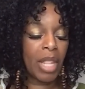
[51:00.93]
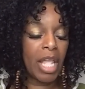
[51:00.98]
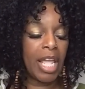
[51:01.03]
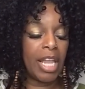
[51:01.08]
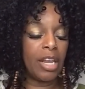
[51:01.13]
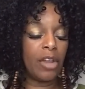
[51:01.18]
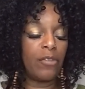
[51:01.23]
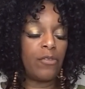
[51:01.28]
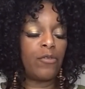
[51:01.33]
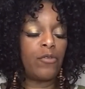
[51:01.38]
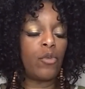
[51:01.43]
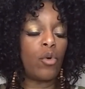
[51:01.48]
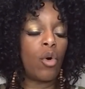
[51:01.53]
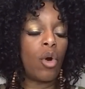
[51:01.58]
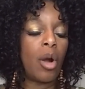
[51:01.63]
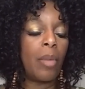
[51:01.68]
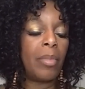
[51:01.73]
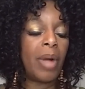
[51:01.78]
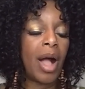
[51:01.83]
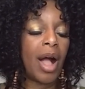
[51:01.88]
in the
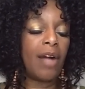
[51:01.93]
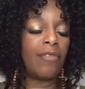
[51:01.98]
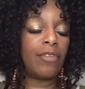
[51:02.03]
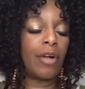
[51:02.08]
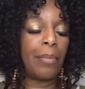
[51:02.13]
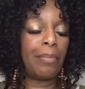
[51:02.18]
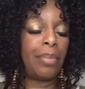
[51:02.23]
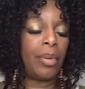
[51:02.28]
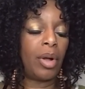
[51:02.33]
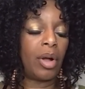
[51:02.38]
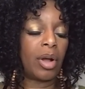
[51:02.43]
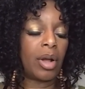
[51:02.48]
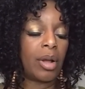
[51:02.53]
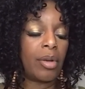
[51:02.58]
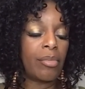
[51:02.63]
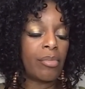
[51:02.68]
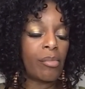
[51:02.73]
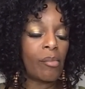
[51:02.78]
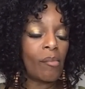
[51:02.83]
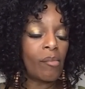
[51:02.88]
form of a
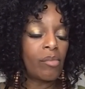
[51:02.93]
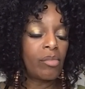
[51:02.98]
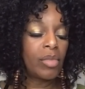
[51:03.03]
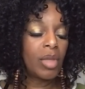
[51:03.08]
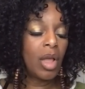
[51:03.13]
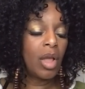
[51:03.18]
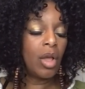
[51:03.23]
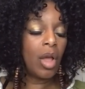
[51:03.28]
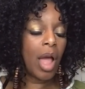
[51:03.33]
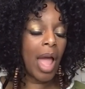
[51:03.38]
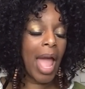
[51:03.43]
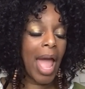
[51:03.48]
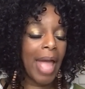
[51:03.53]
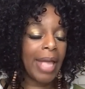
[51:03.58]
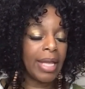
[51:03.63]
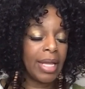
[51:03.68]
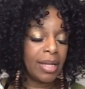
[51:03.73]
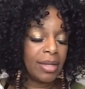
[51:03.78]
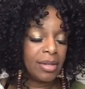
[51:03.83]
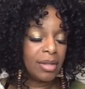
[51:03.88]
book.
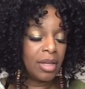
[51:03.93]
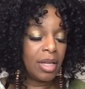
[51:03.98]
Hey,